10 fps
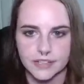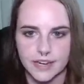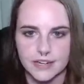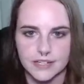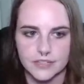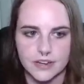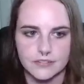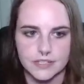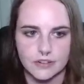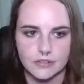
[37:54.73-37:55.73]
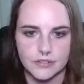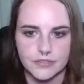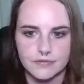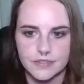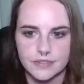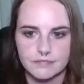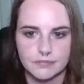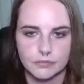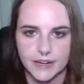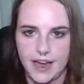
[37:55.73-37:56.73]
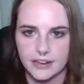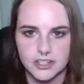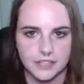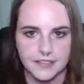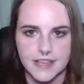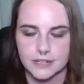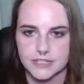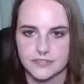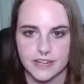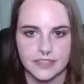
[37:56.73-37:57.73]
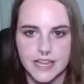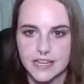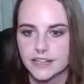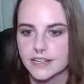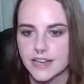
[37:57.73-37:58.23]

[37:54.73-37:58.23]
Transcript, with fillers: Like I didn't even know this whole reaction thing was even a thing.